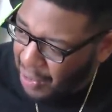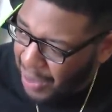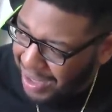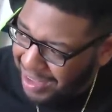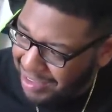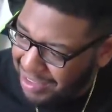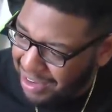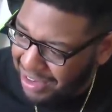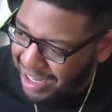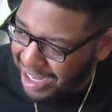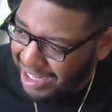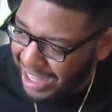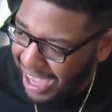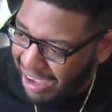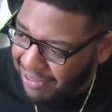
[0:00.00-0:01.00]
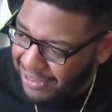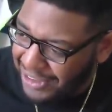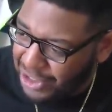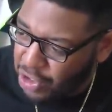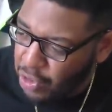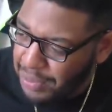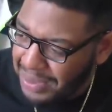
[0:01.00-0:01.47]
Why does Duck Hunt have
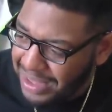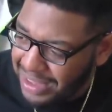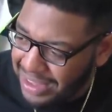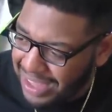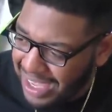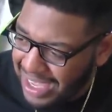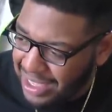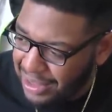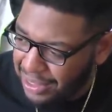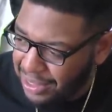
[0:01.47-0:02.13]
human teeth?